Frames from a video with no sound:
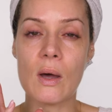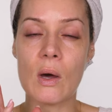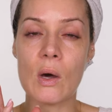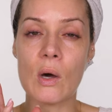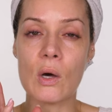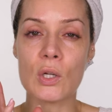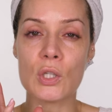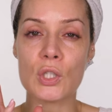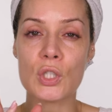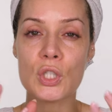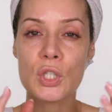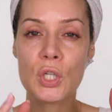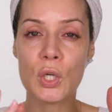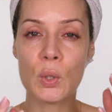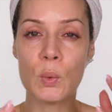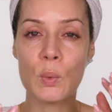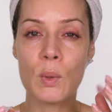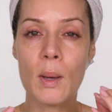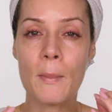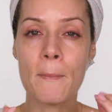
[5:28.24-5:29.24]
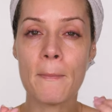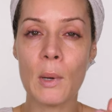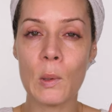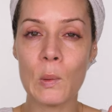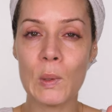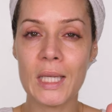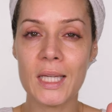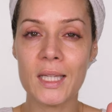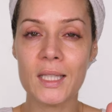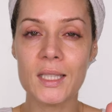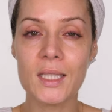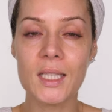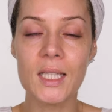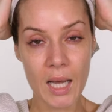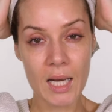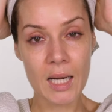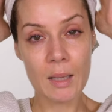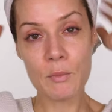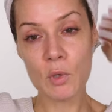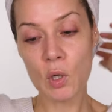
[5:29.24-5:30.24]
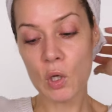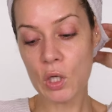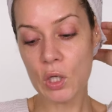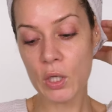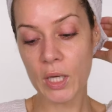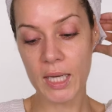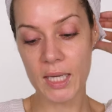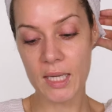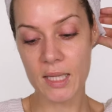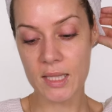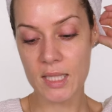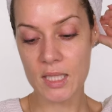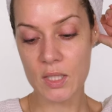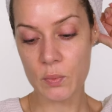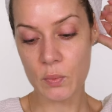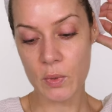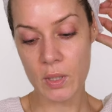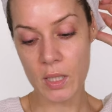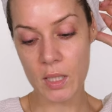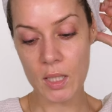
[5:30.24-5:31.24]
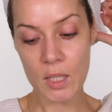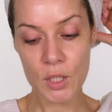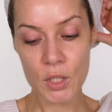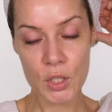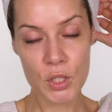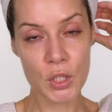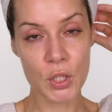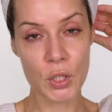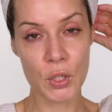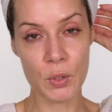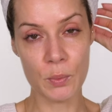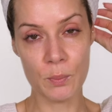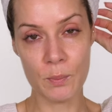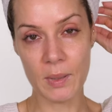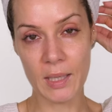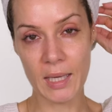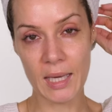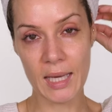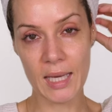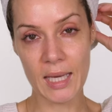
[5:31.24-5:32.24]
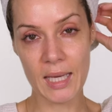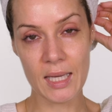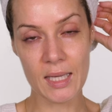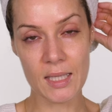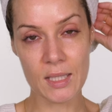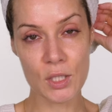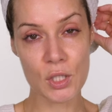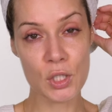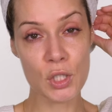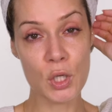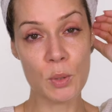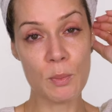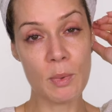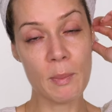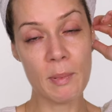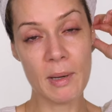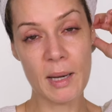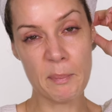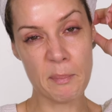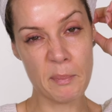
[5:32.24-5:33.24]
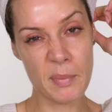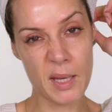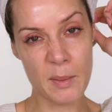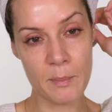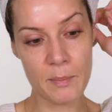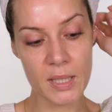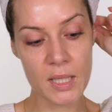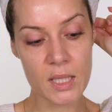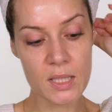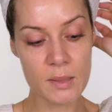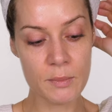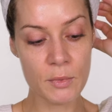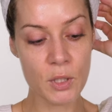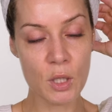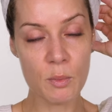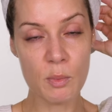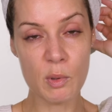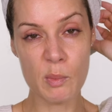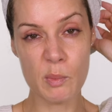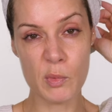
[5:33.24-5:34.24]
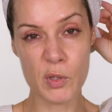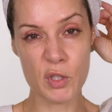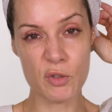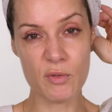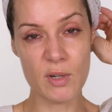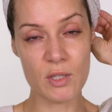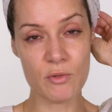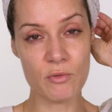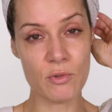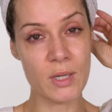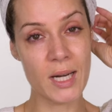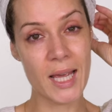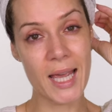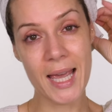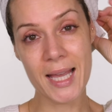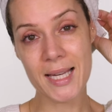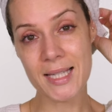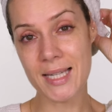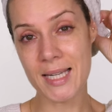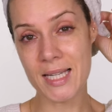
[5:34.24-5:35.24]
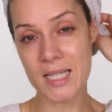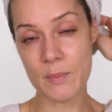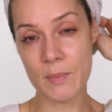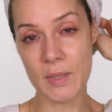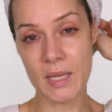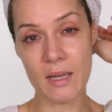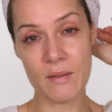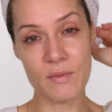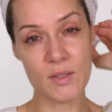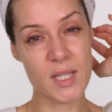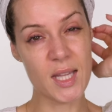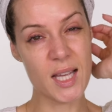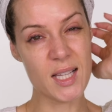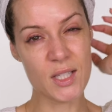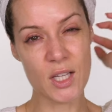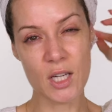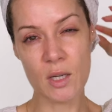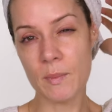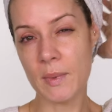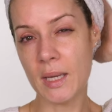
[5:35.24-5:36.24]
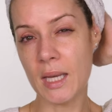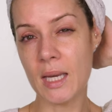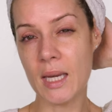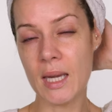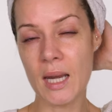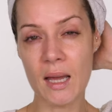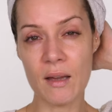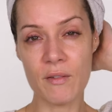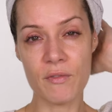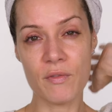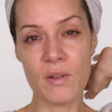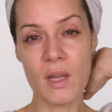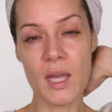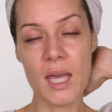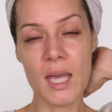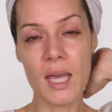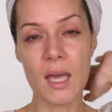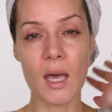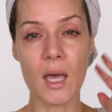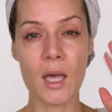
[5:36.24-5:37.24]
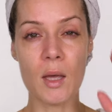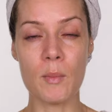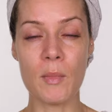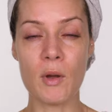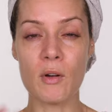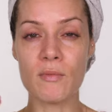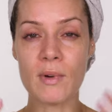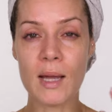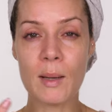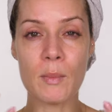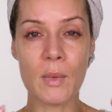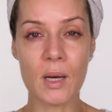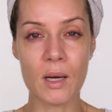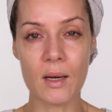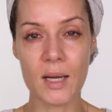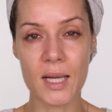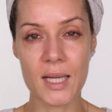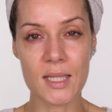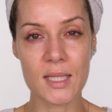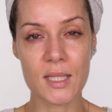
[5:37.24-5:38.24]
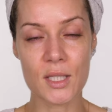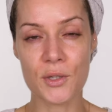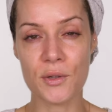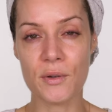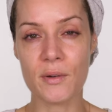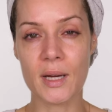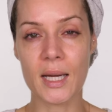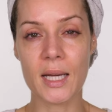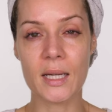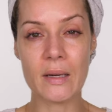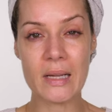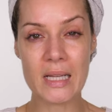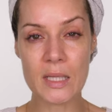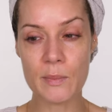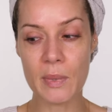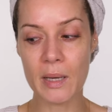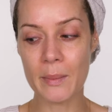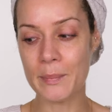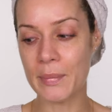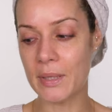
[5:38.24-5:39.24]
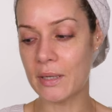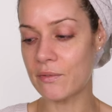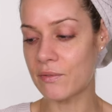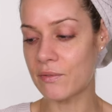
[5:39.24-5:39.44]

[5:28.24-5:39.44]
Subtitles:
are too emollient, and I'm not looking at this one to be super plumping because I'm going to put moisturiser on and an SPF, so that's going to be enough around my eyes to create a nice plumping